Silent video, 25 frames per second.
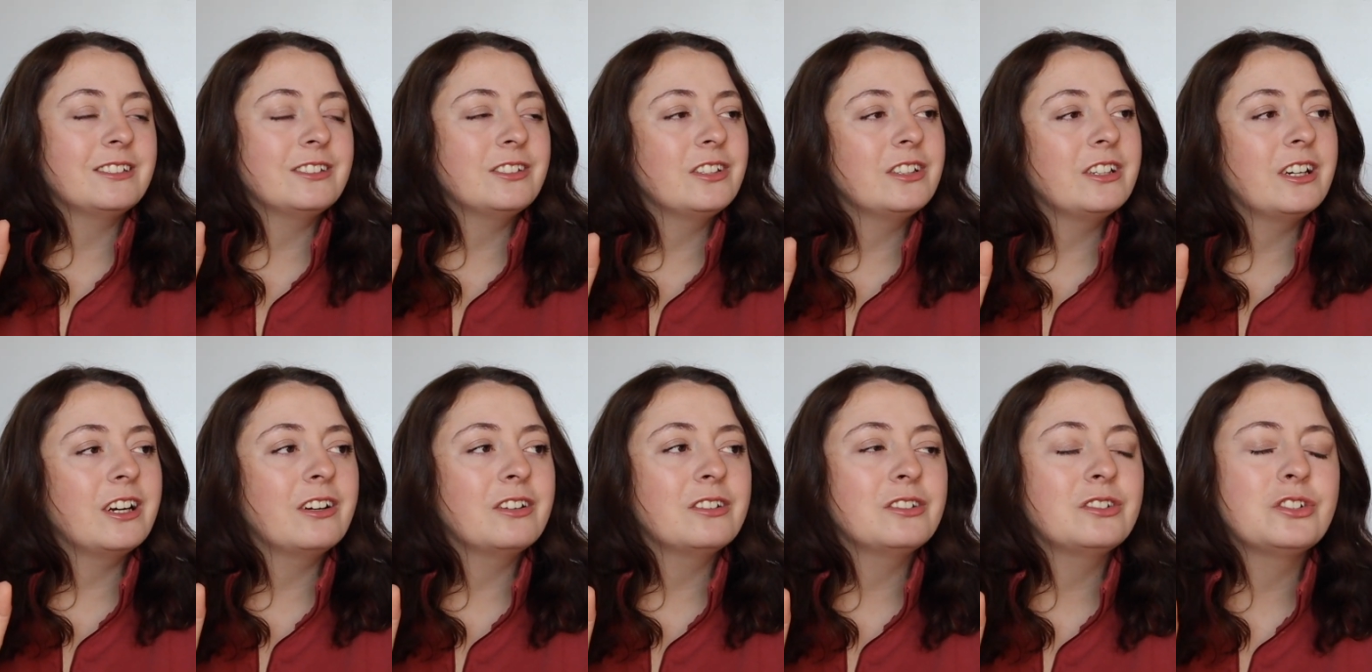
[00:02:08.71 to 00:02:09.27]
you
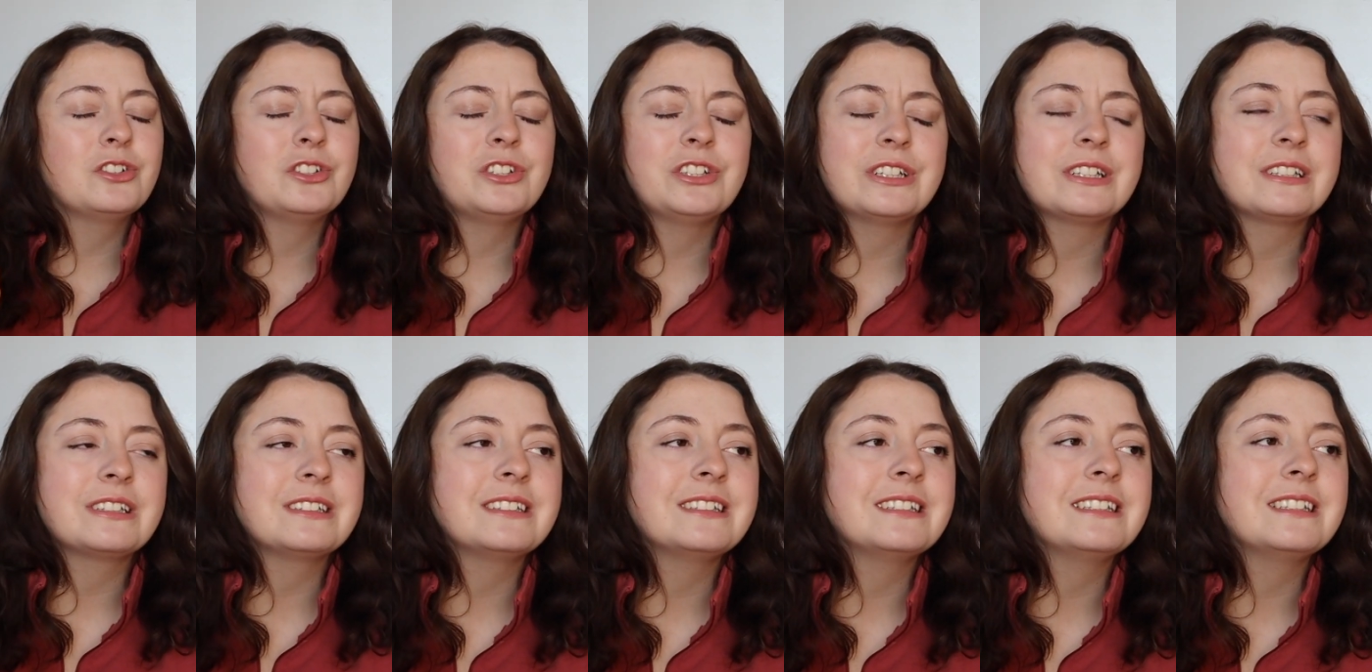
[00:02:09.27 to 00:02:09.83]
know,
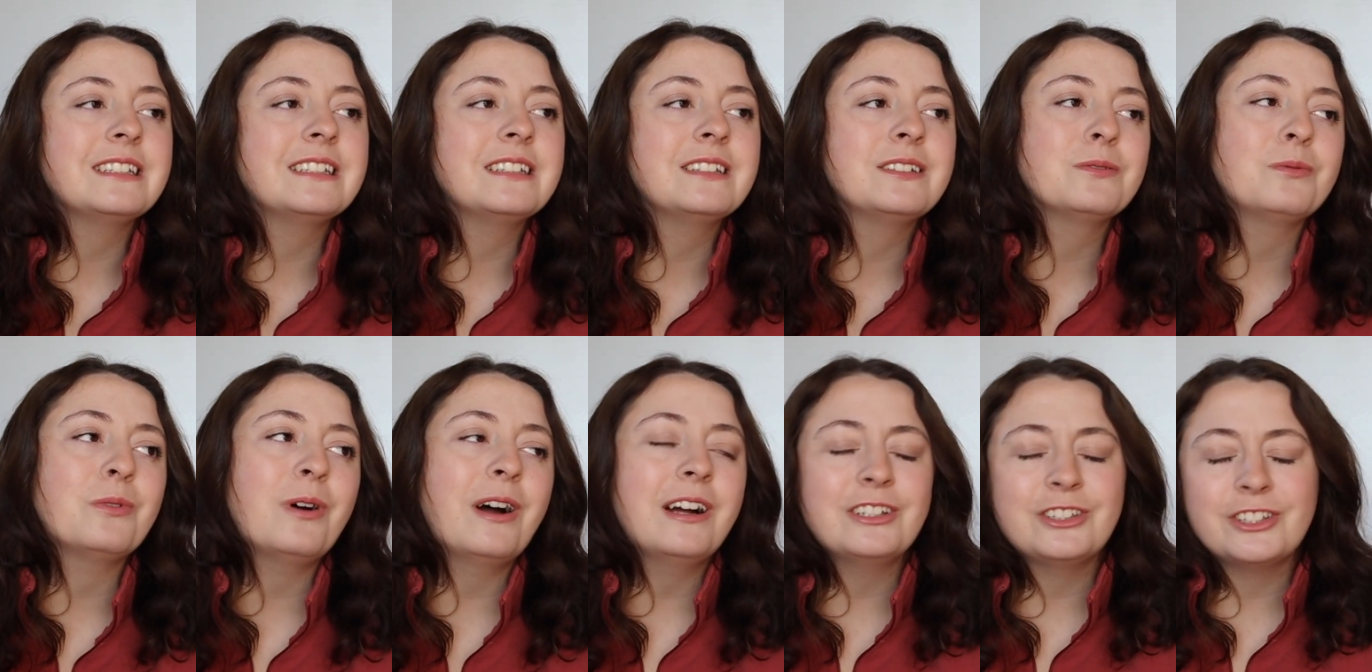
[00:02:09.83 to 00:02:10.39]

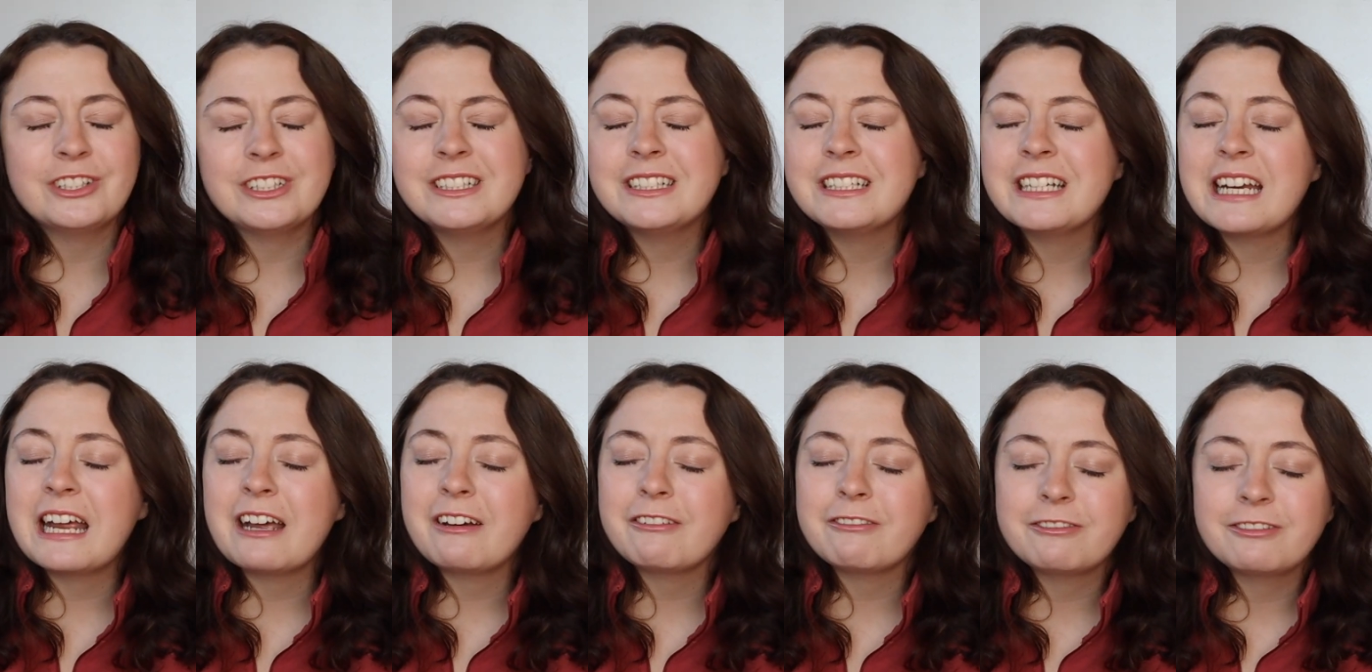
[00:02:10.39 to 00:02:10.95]
chilling, watching
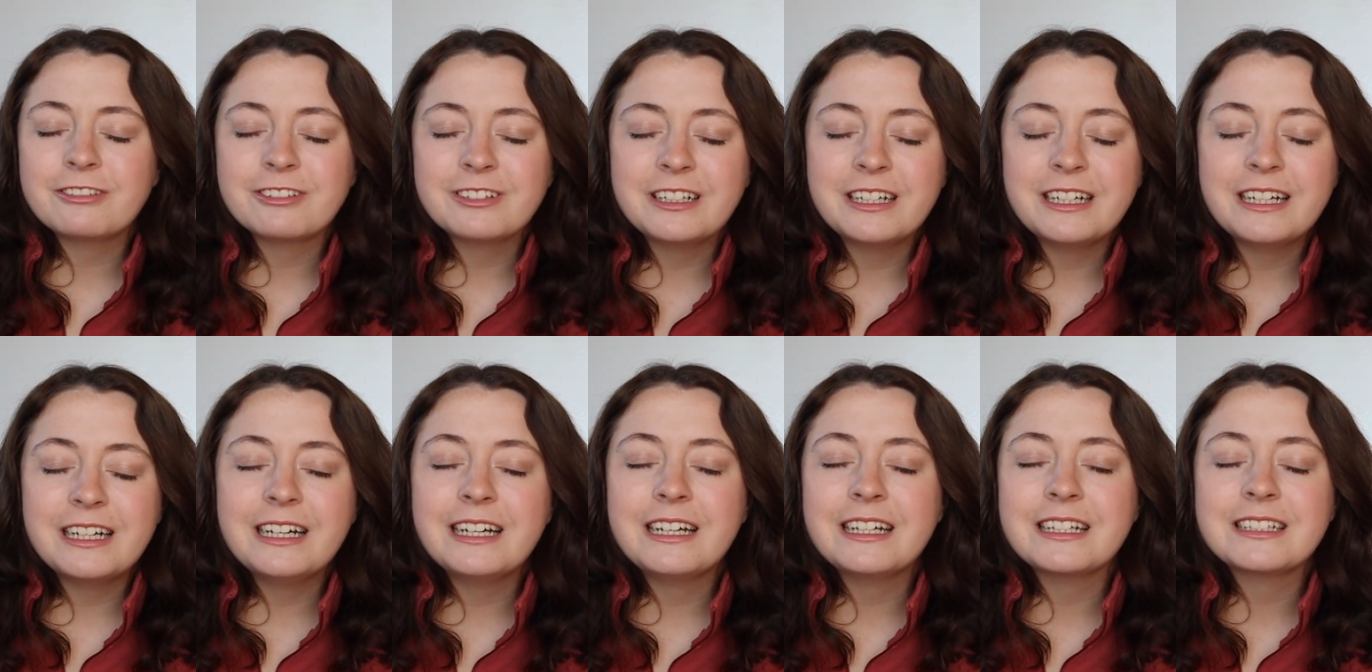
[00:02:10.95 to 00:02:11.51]

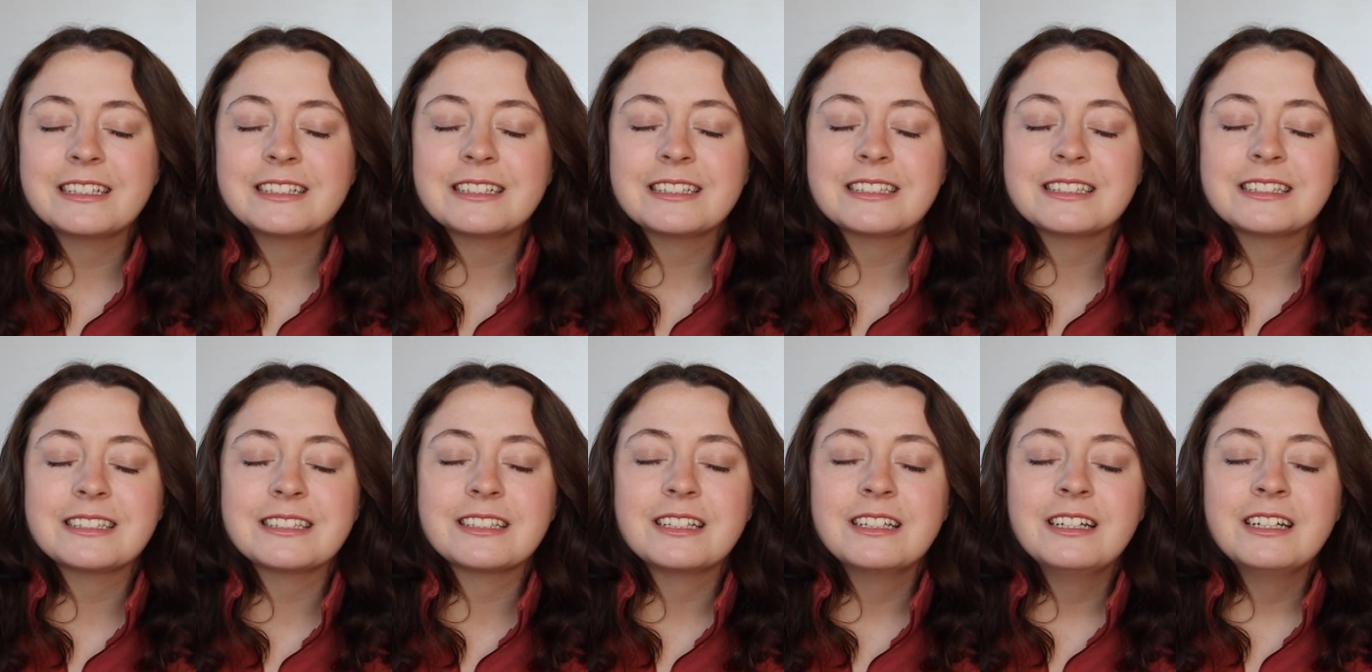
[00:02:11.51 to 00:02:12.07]

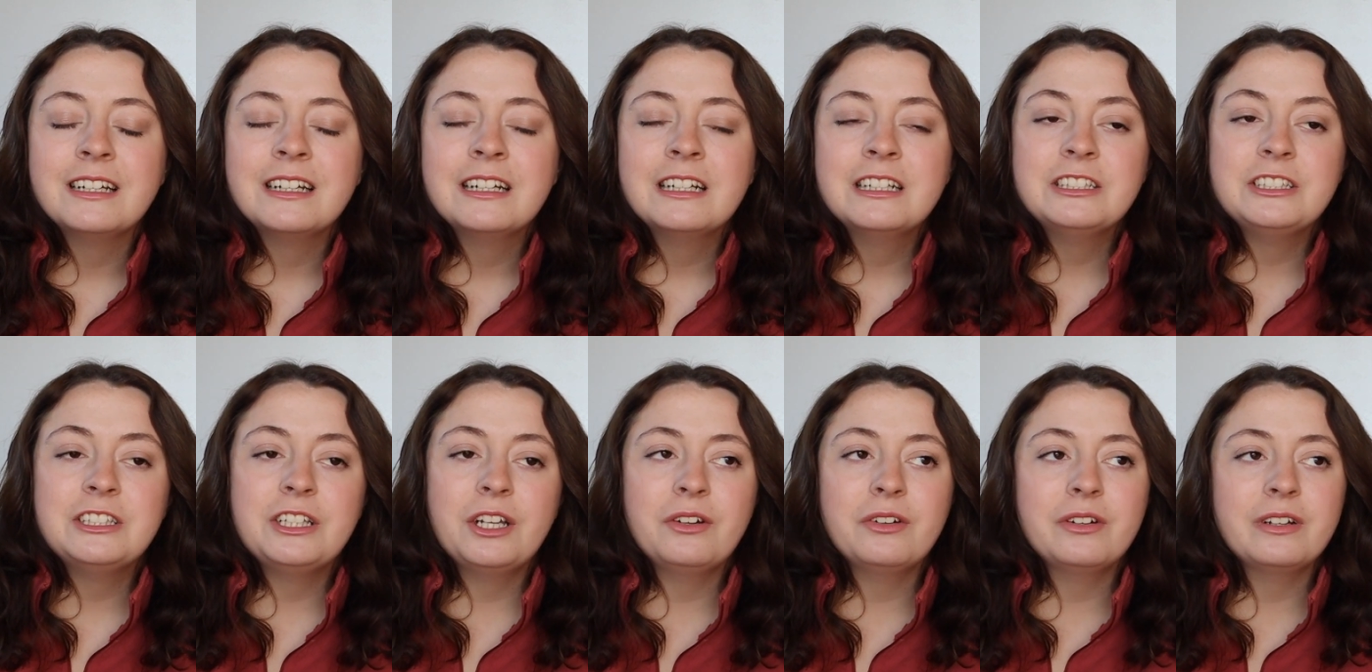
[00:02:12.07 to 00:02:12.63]
Netflix,
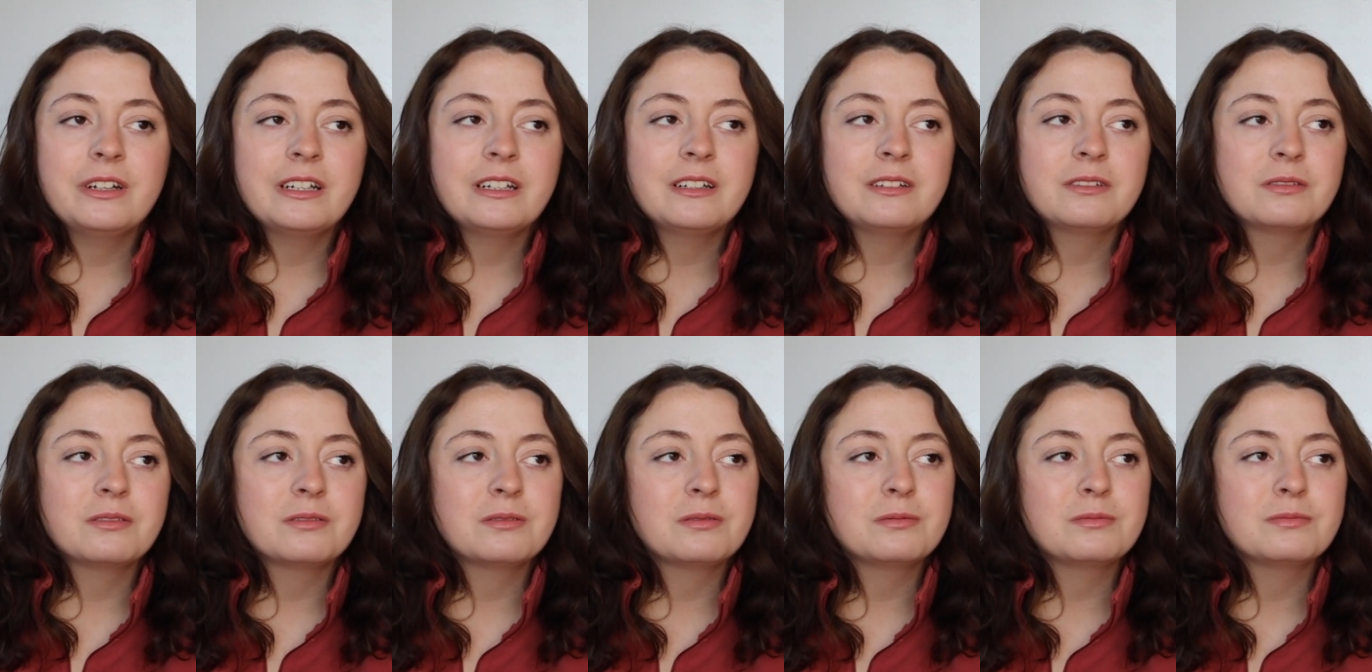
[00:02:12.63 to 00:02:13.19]

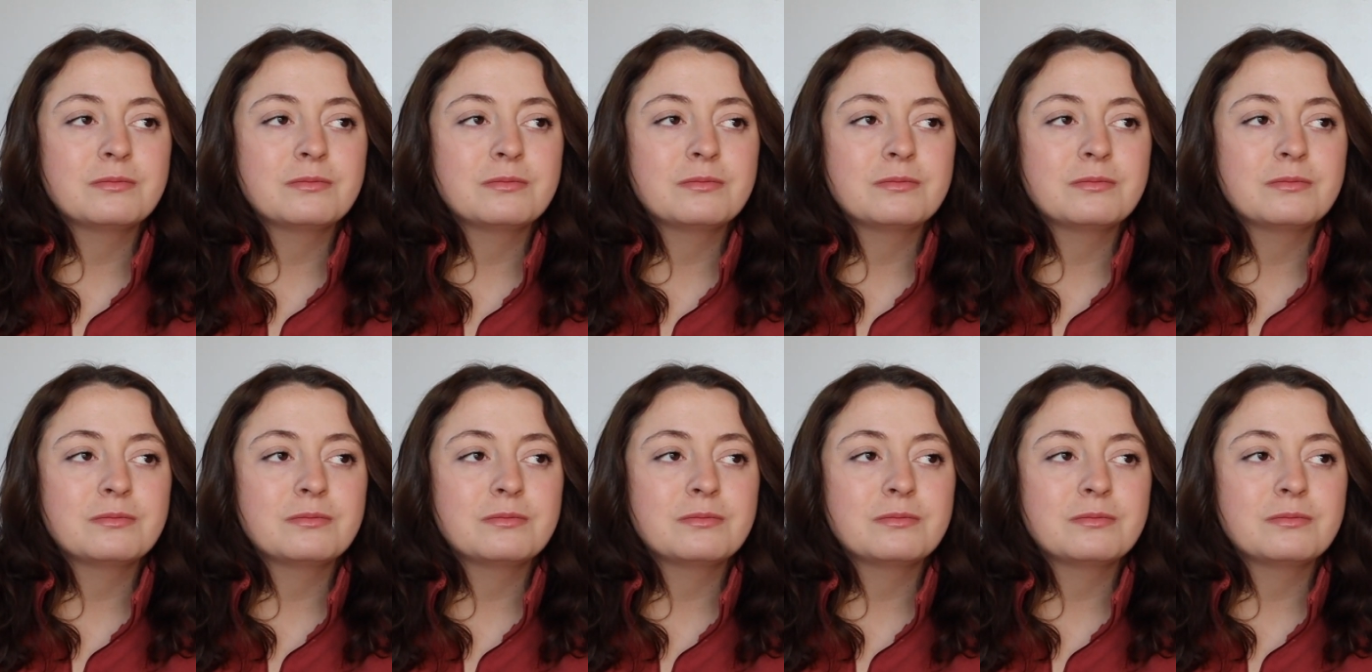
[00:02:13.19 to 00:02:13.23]
doing,